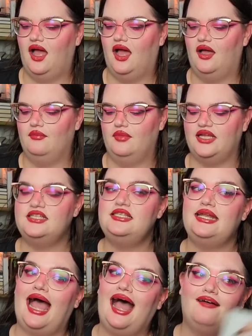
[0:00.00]
It
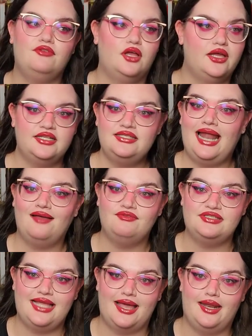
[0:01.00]
doesn't have
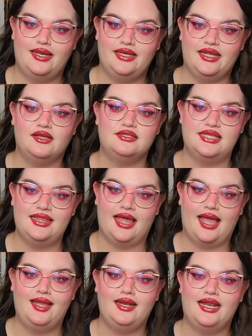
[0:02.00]
a sad ending, I'll say
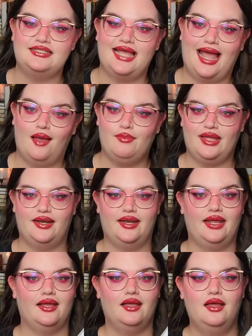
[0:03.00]
that. It has a happy
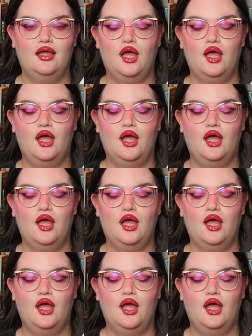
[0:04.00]
ending.